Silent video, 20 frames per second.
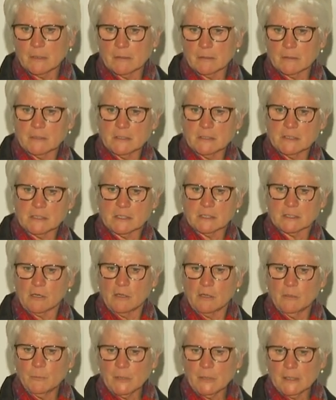This
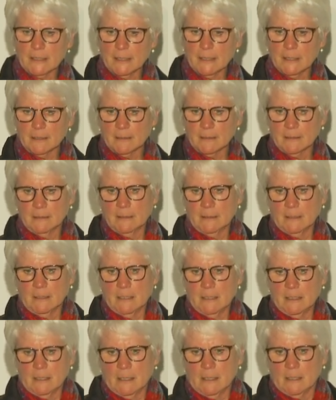example here,
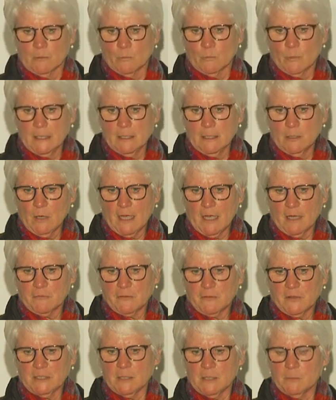where you
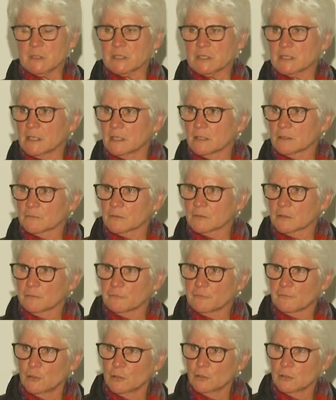have 30% of your
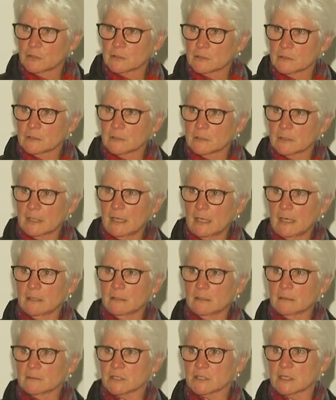fruit
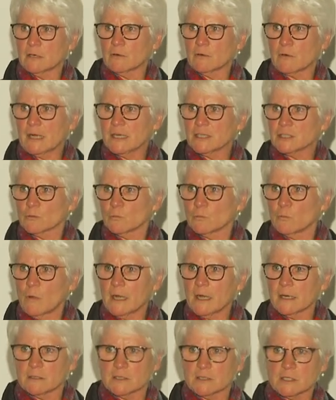in generation one.